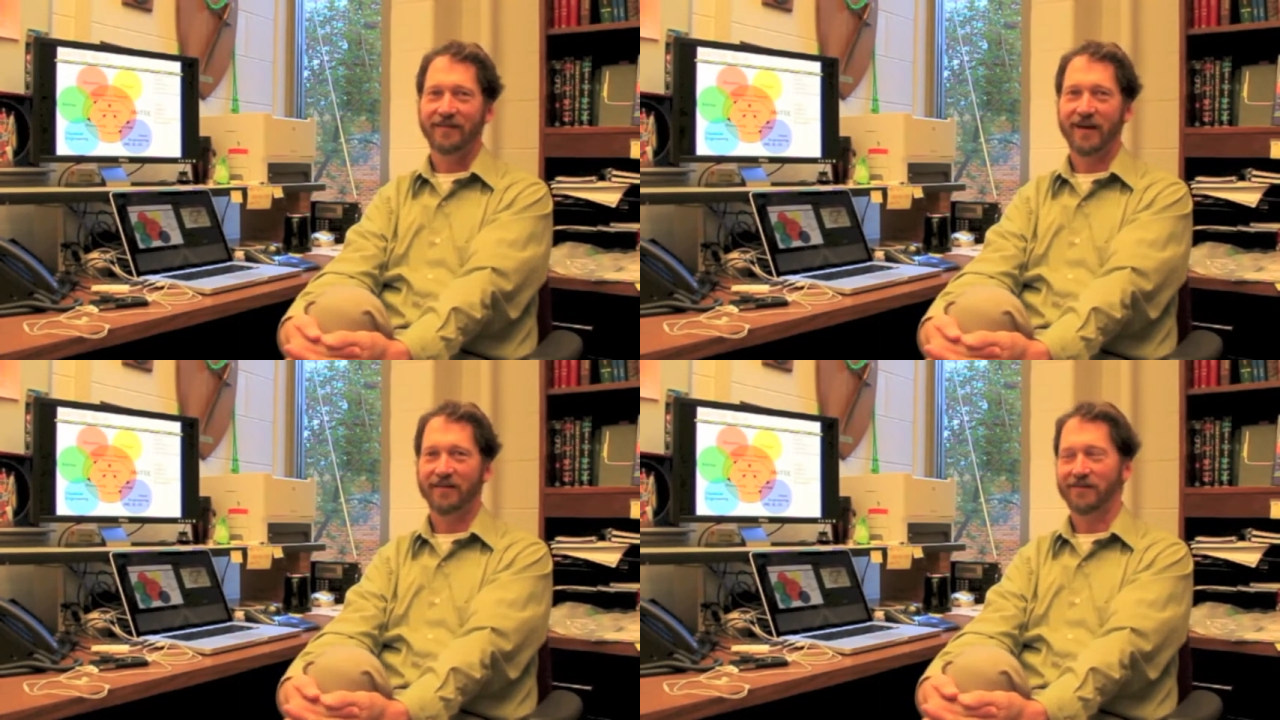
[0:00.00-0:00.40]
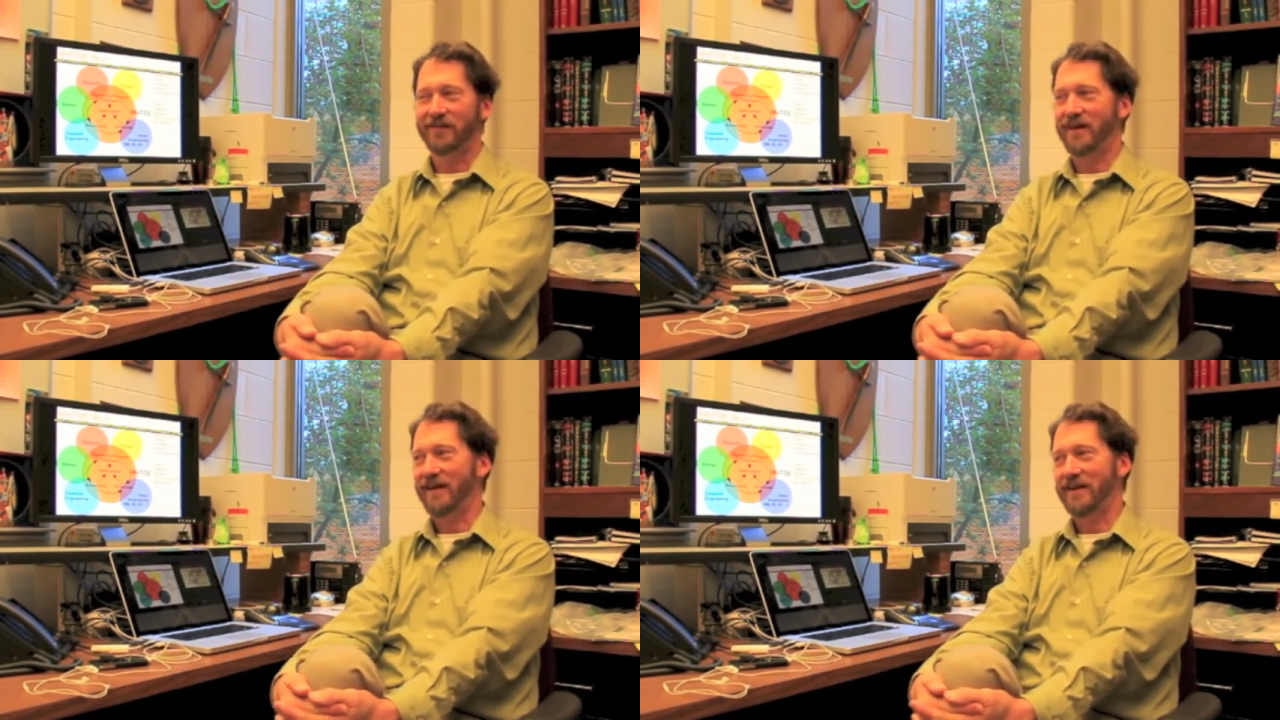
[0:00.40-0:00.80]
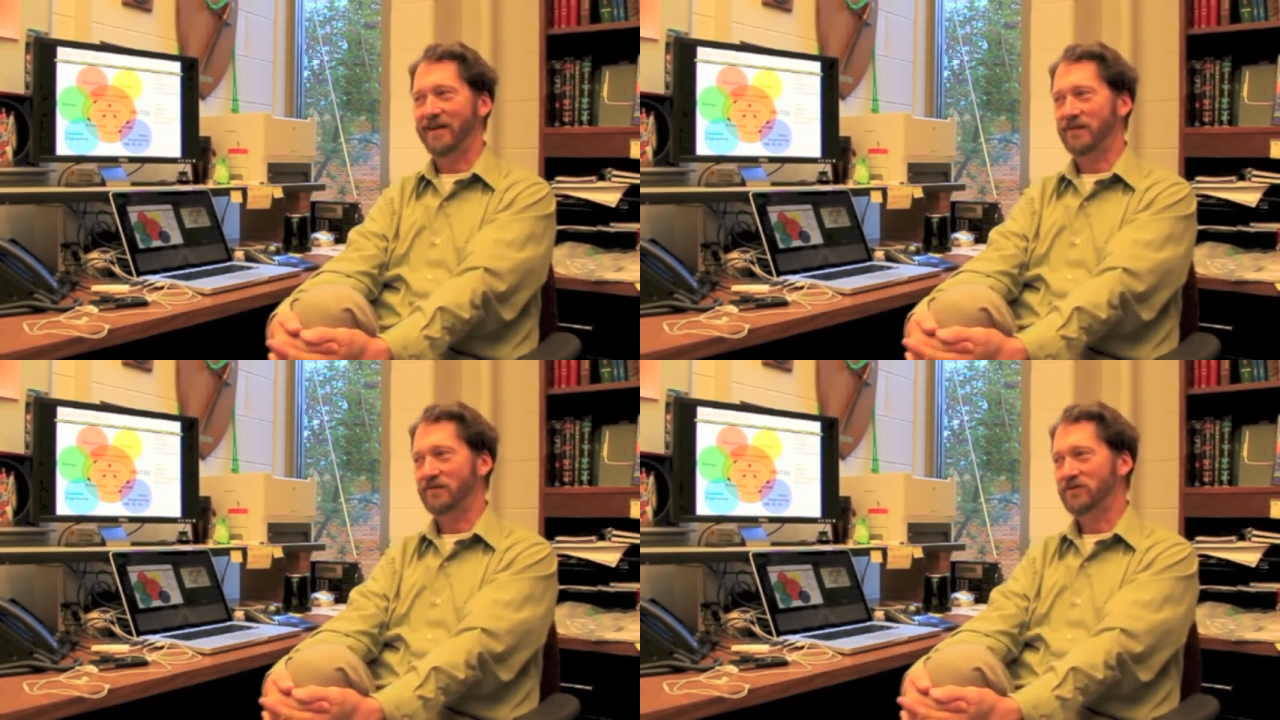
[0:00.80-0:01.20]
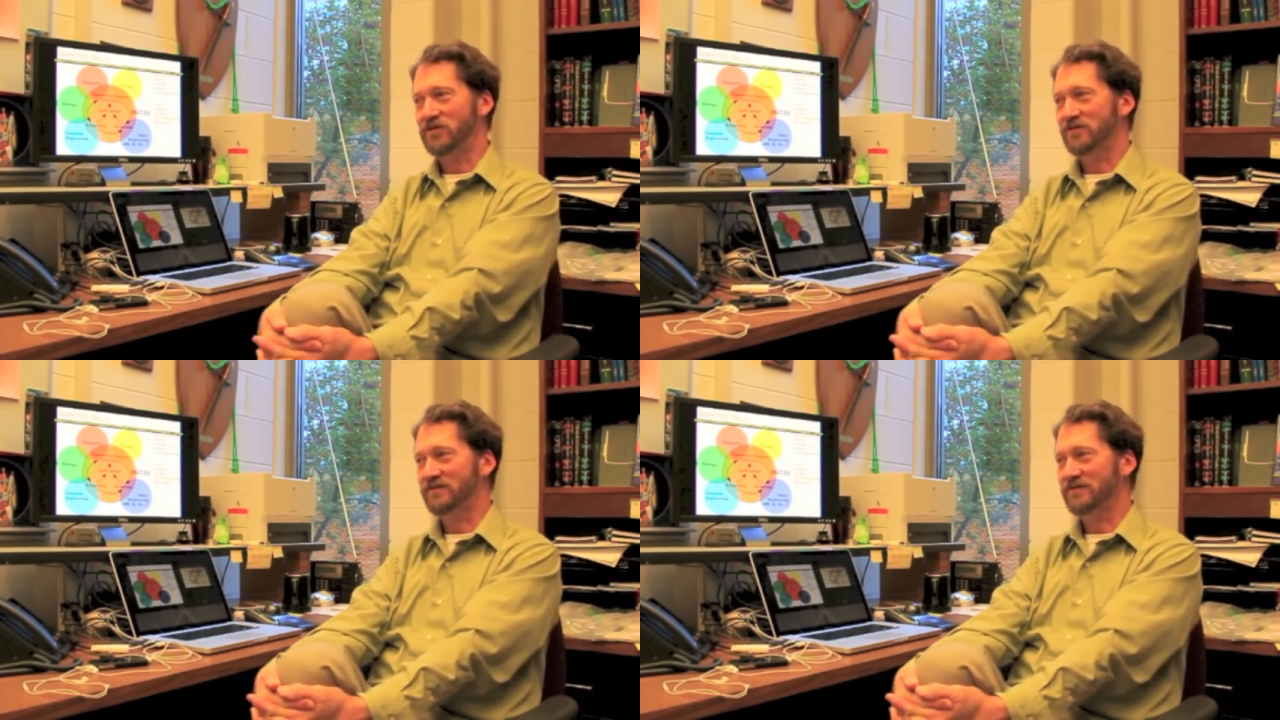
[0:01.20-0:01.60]
I
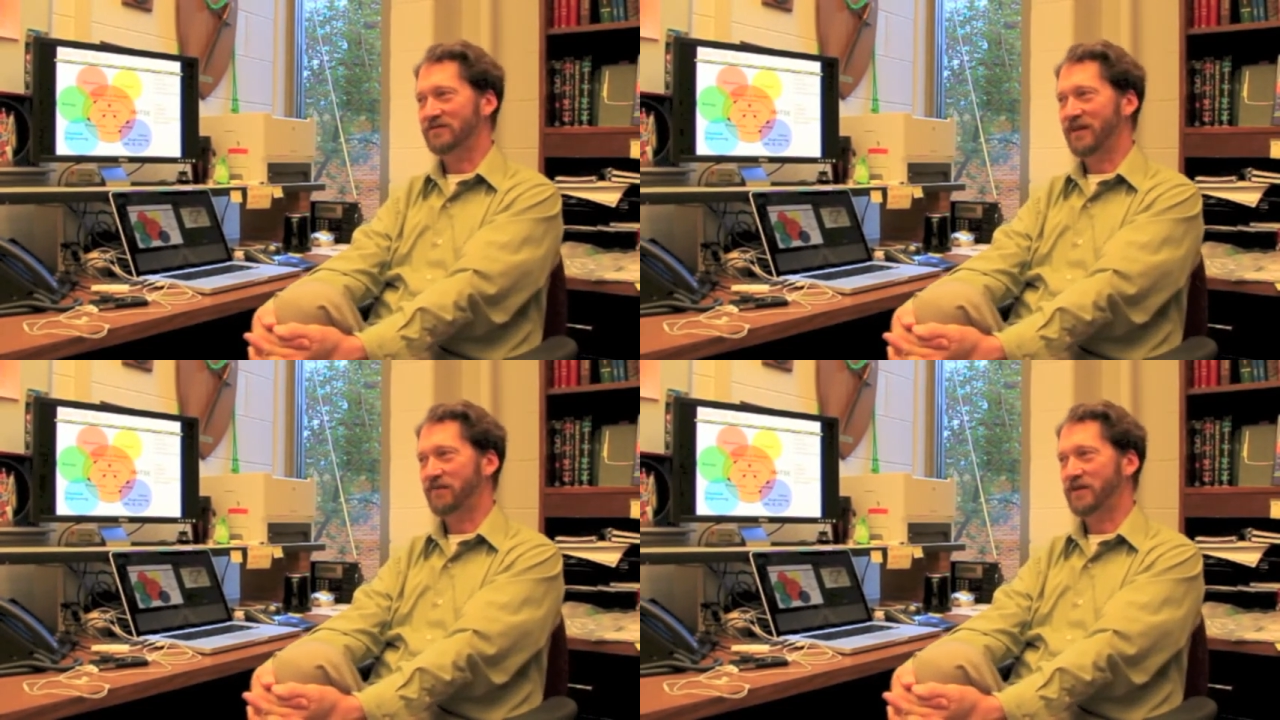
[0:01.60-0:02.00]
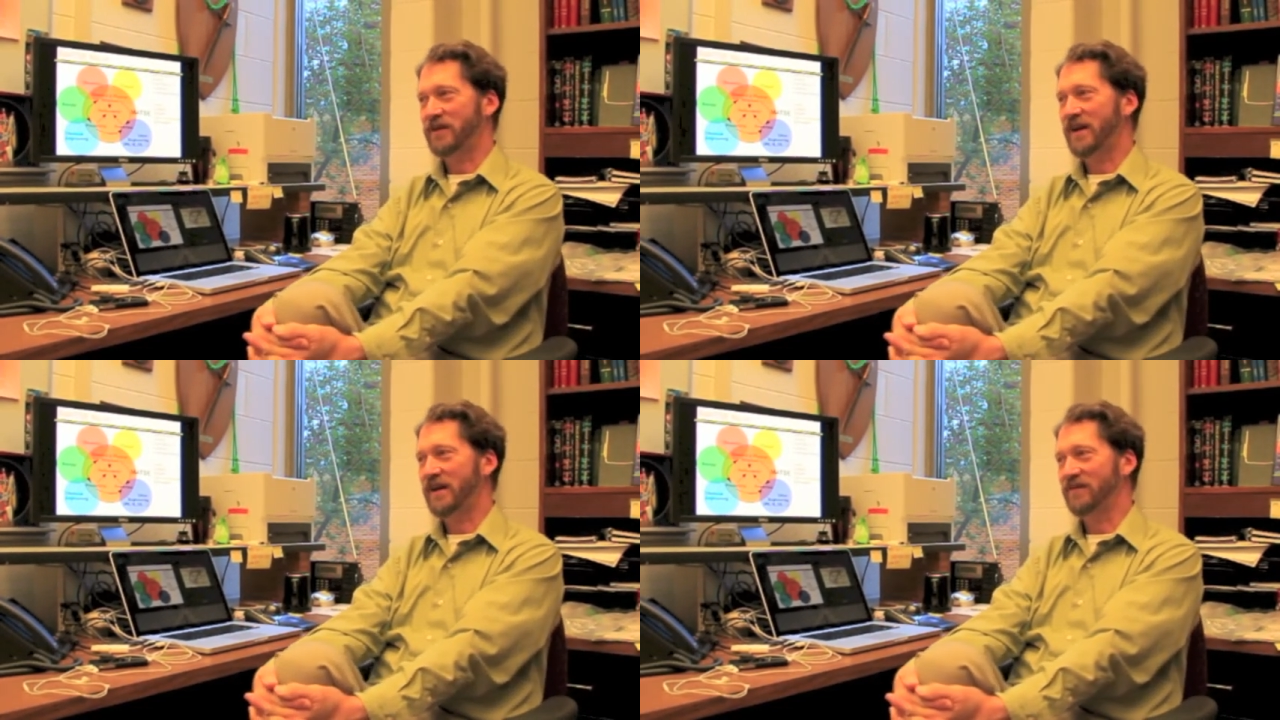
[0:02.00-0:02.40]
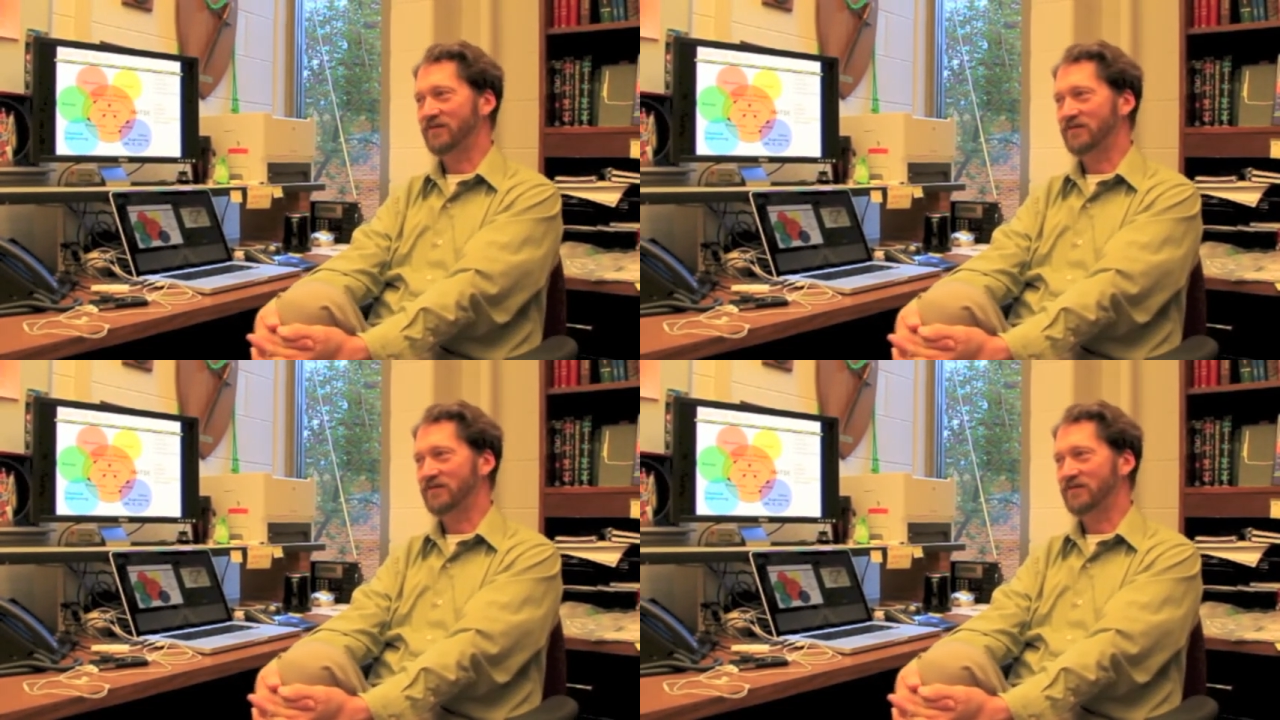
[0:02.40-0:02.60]
just every day